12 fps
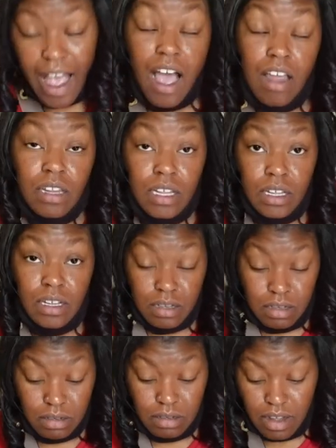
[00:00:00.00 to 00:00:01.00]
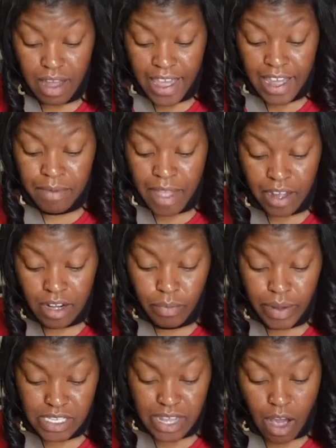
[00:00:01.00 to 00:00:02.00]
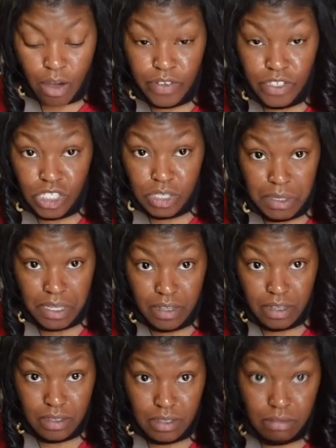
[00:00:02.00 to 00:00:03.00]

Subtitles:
Look, I am not gonna waste the outfit just because.